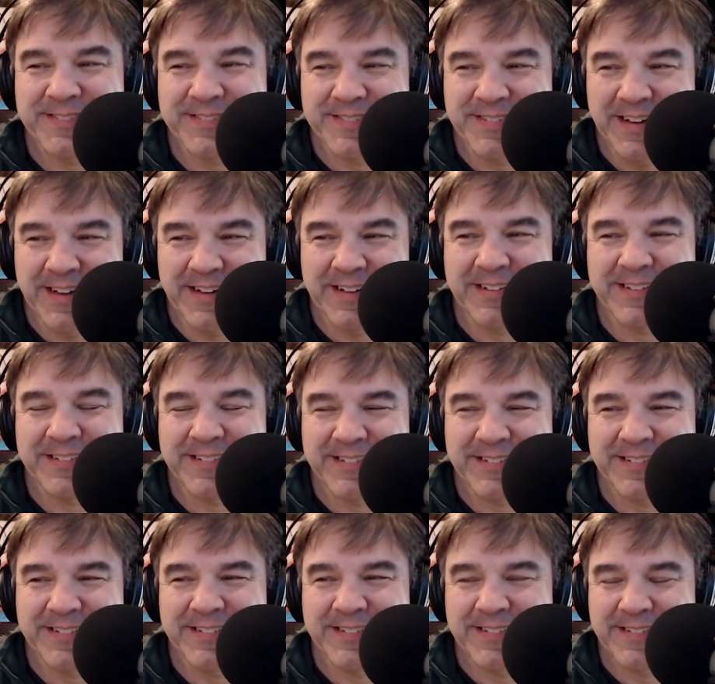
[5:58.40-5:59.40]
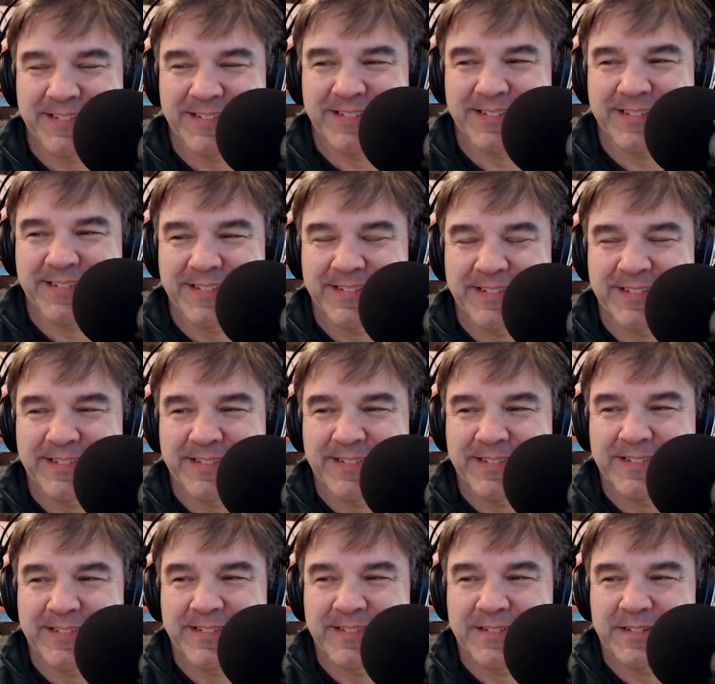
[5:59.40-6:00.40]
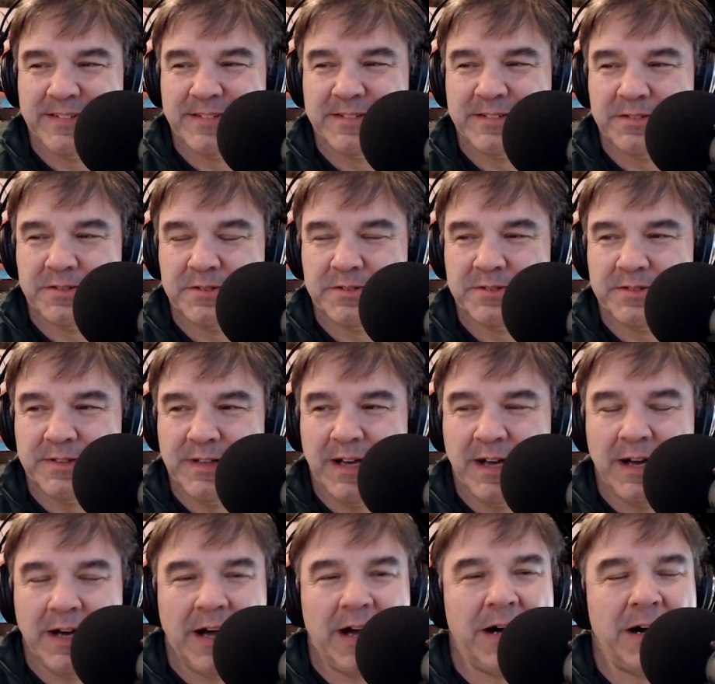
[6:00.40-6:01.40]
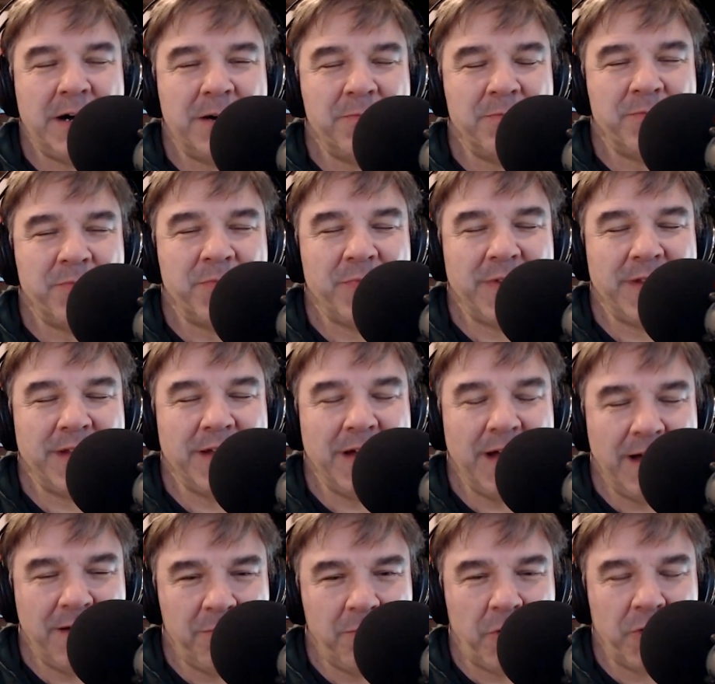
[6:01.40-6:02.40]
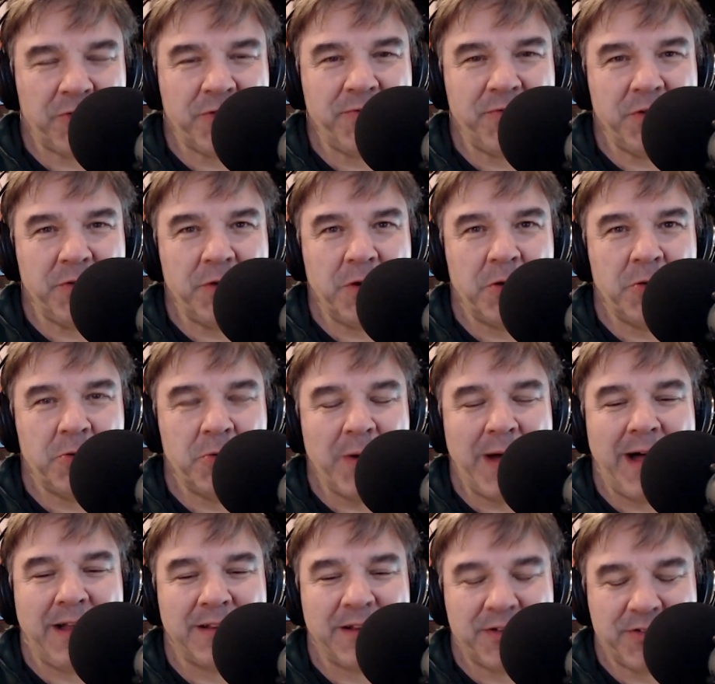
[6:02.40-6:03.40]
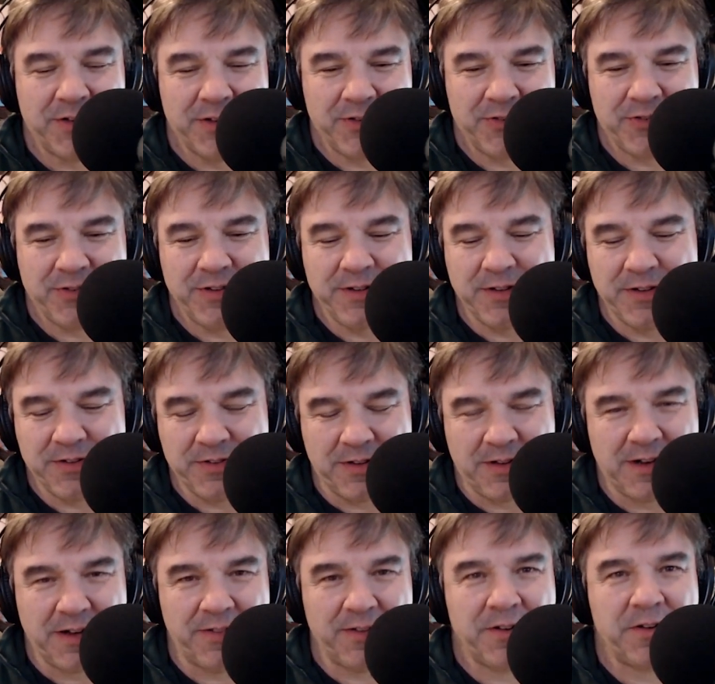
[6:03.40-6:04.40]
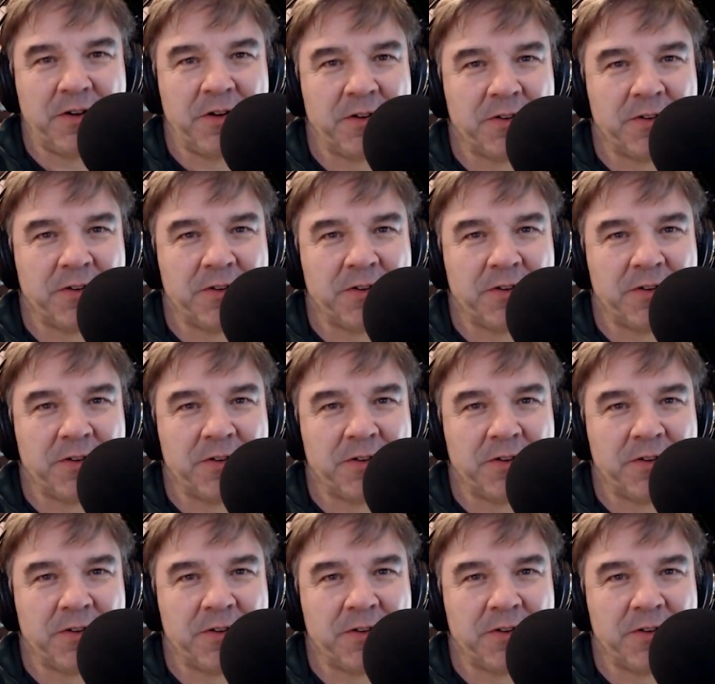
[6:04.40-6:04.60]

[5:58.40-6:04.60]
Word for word: they just dug up a pirate's treasure. Yeah. Most of you know who Alex is. She does a lot of the call